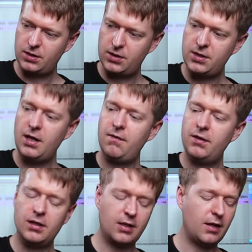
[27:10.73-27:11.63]
Same
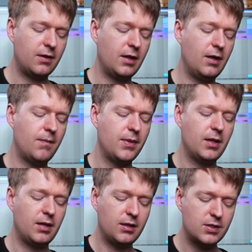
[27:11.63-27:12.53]
thing again there,
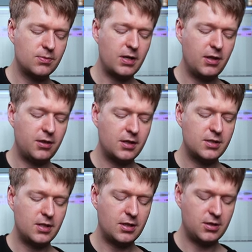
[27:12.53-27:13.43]
and this is where things
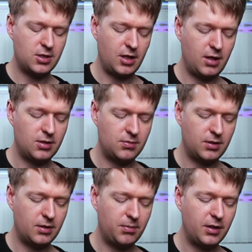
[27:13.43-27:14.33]
start to change. We're
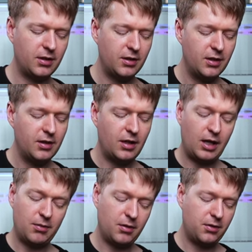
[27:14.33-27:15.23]
going to bring
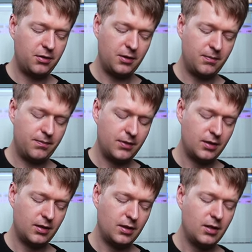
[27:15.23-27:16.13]
our
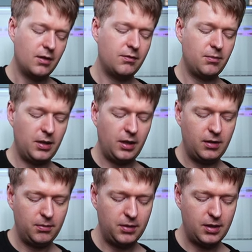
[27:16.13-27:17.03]
thumb, for
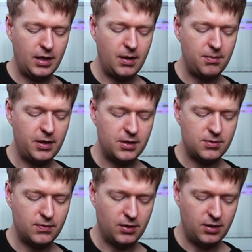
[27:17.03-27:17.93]
me, but you can play this
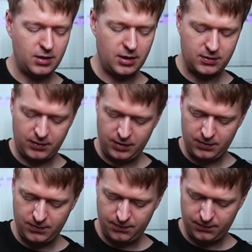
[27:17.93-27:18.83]
with your index
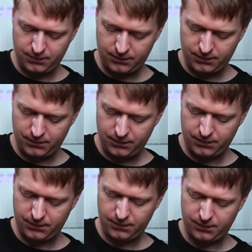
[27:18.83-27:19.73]
finger,
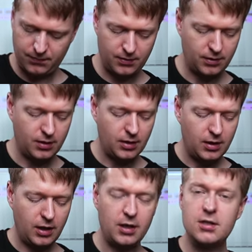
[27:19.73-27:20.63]

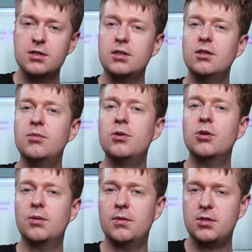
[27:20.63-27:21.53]
and you're just going to
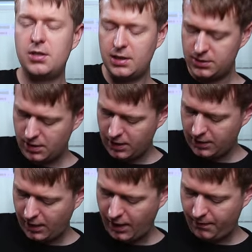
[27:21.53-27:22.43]
walk up the strings
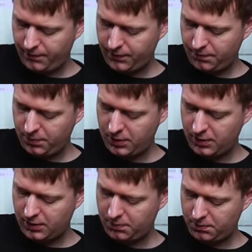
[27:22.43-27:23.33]
like that,
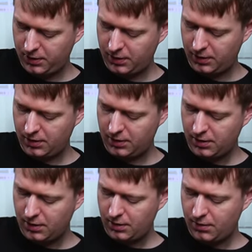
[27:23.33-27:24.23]
pick, pick,
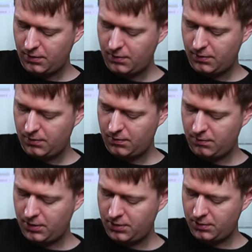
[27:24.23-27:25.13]

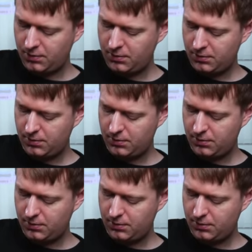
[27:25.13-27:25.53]
middle,